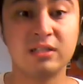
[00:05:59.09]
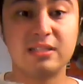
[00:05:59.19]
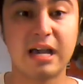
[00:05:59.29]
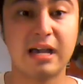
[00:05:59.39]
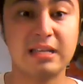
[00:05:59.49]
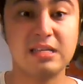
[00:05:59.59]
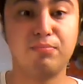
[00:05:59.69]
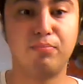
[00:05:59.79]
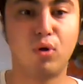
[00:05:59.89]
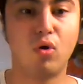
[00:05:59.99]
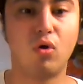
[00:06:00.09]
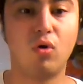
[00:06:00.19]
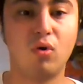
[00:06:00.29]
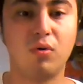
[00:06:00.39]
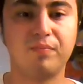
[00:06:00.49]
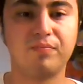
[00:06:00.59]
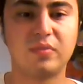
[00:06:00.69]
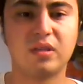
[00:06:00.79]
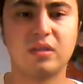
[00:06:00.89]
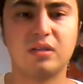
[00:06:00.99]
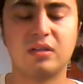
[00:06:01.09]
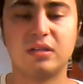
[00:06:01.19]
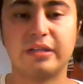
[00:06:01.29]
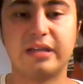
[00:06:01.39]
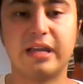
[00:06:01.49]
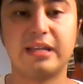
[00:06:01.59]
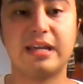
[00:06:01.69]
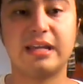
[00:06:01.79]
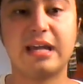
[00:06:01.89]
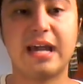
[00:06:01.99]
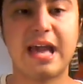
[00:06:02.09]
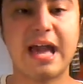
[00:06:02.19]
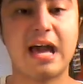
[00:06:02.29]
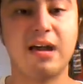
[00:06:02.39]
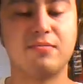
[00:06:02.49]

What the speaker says: tiny pole. And then I have